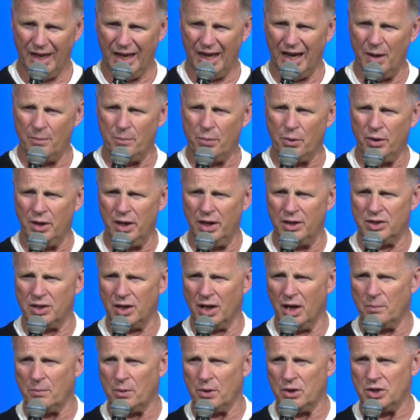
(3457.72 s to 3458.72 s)
I, preach,
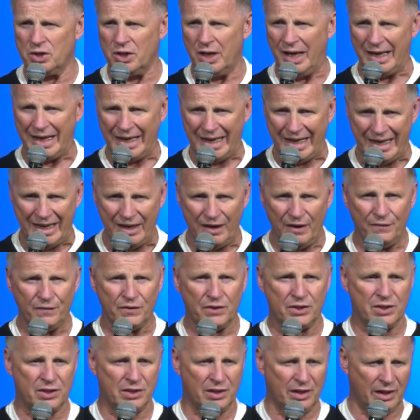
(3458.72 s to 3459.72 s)
I appreciate
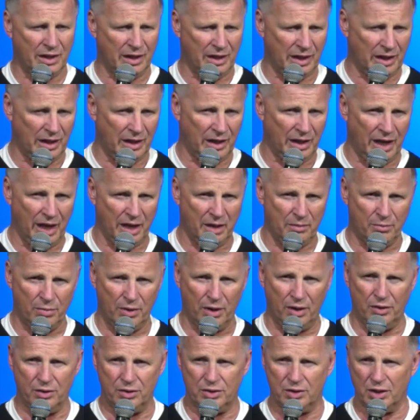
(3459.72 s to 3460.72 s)
gifts like
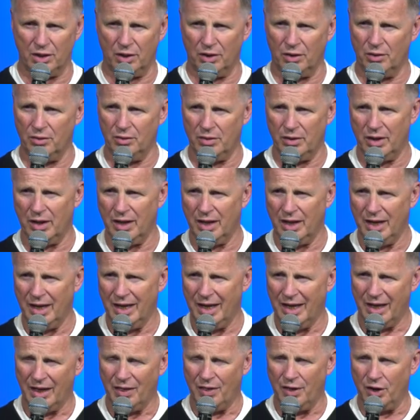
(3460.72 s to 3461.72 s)
Brother Joe
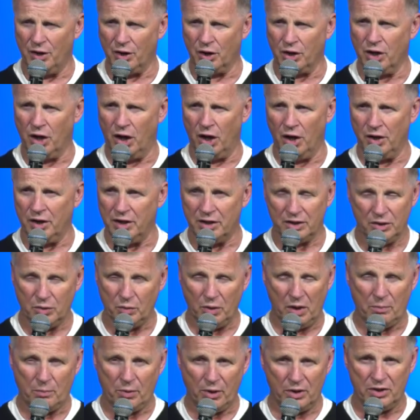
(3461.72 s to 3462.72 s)
that are called, is
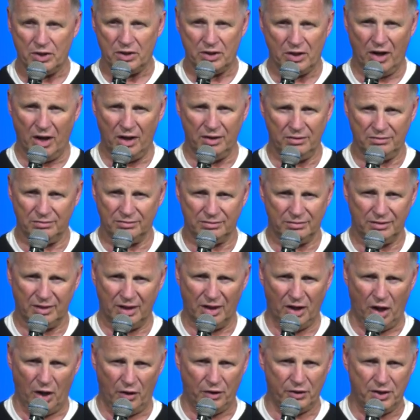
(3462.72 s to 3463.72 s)
what he preaches on
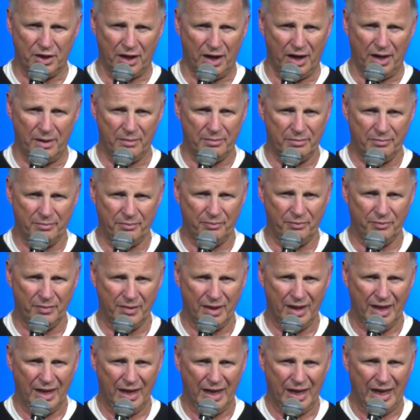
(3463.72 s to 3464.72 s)
all the time,
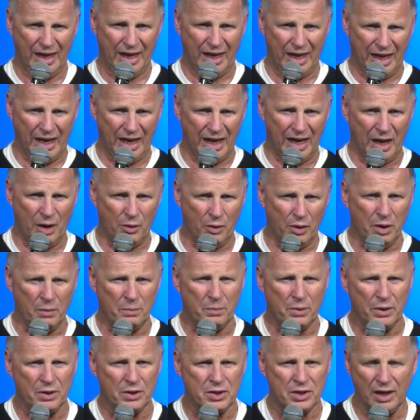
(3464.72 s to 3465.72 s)
and, and I really
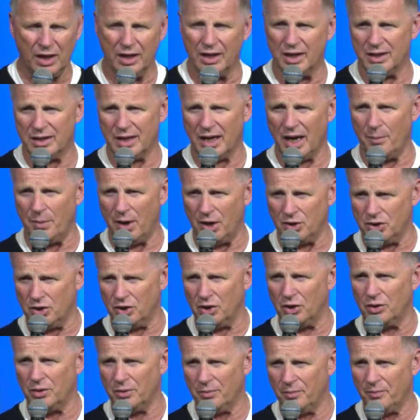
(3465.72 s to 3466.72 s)
appreciate it. How about
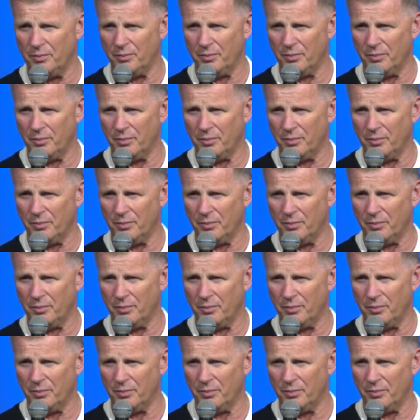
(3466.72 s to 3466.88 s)
you?